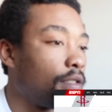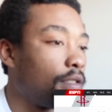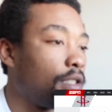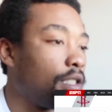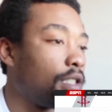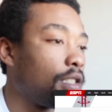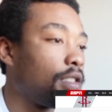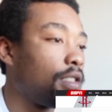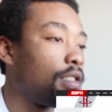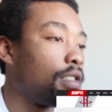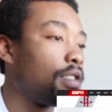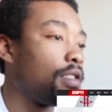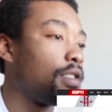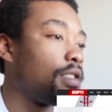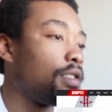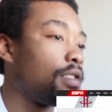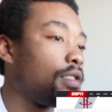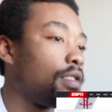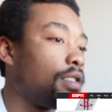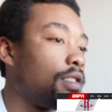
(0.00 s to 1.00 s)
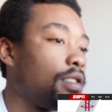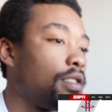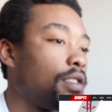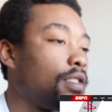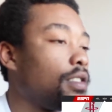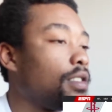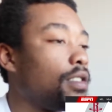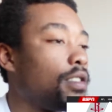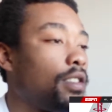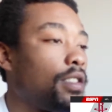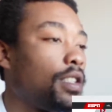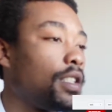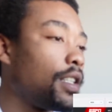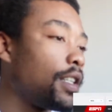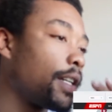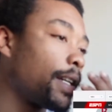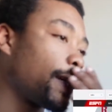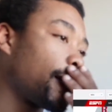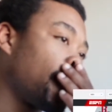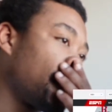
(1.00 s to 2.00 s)
Just
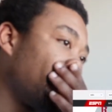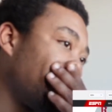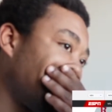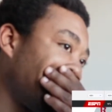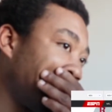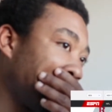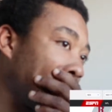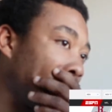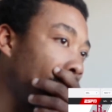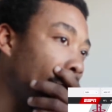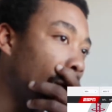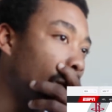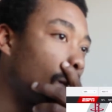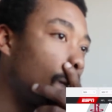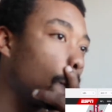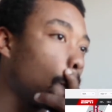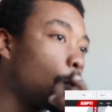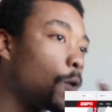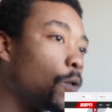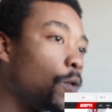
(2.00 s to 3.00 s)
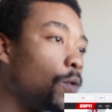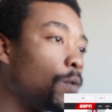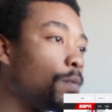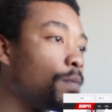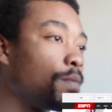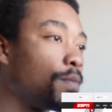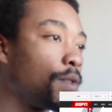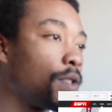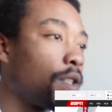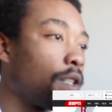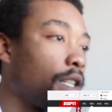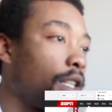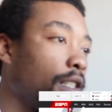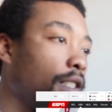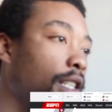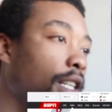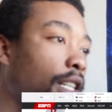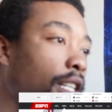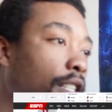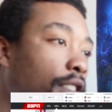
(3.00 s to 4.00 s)
yeah, the Thunder are home, so I
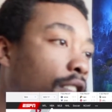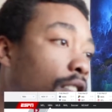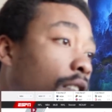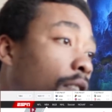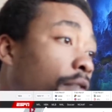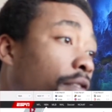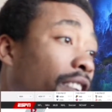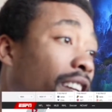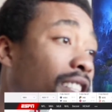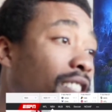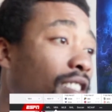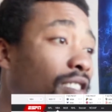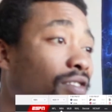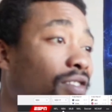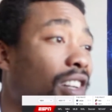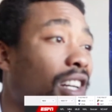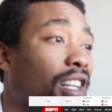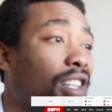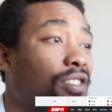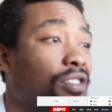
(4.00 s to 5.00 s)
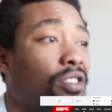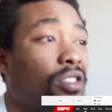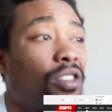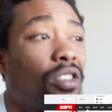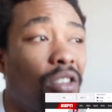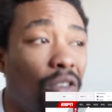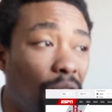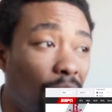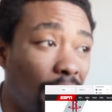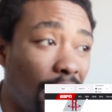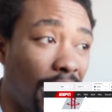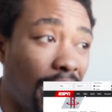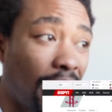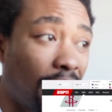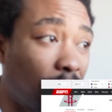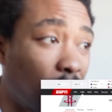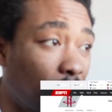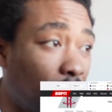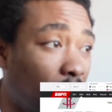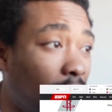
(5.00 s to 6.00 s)
guess that gives them an advantage. Rockets are
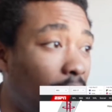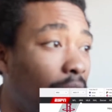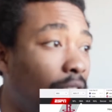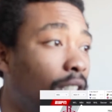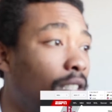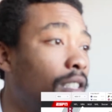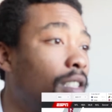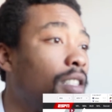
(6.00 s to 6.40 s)
0-8 away.